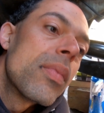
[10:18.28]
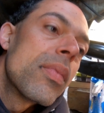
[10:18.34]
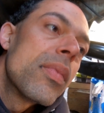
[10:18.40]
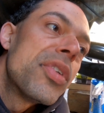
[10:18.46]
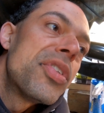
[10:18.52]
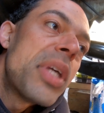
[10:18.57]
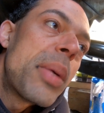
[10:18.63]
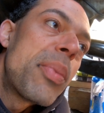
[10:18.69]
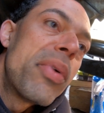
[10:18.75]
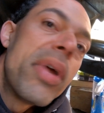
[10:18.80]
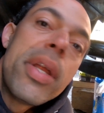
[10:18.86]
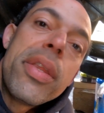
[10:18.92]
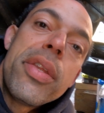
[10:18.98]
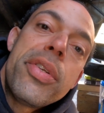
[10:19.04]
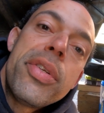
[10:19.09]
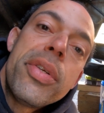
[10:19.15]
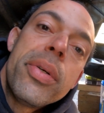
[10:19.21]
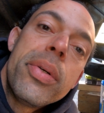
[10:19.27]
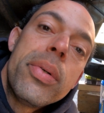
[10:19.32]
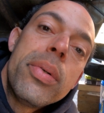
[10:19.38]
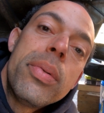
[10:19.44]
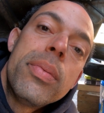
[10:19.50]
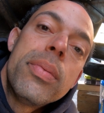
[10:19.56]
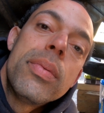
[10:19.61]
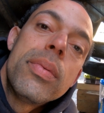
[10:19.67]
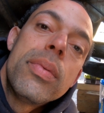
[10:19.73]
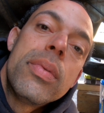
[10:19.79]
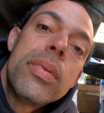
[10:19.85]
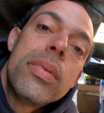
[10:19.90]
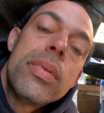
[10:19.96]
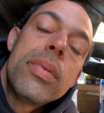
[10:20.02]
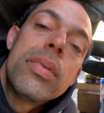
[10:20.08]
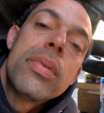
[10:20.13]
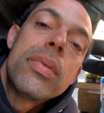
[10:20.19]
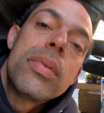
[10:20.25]
separated the two,
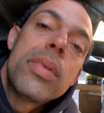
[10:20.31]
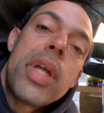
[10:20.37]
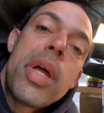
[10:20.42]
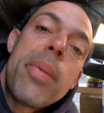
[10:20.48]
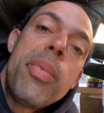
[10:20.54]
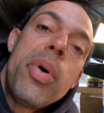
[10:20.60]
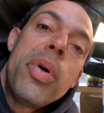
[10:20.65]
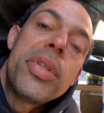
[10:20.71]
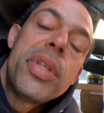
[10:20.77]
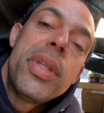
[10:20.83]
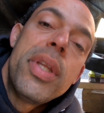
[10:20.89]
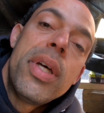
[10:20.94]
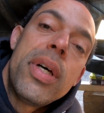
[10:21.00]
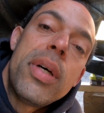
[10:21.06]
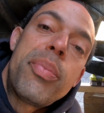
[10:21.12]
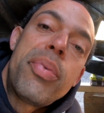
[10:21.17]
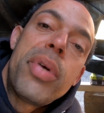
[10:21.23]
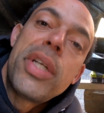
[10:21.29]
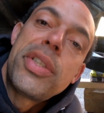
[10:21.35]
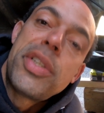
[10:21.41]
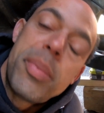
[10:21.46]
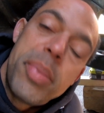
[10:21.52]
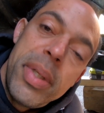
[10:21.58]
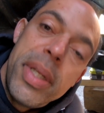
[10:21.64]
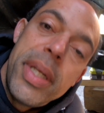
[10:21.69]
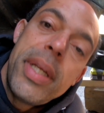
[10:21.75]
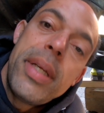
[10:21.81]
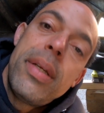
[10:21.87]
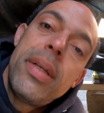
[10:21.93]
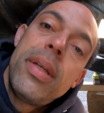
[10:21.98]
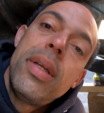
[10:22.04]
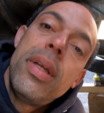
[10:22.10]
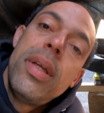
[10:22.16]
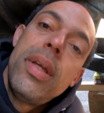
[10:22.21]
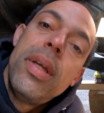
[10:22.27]
unbolted the pressure plate,
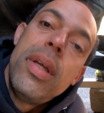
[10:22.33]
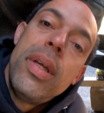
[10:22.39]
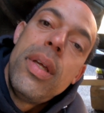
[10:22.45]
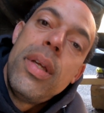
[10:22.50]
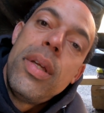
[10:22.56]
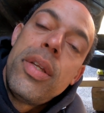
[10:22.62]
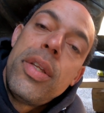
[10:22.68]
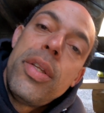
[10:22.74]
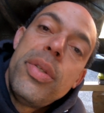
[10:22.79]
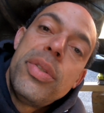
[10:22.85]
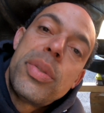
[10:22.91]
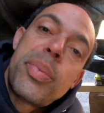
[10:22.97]
used a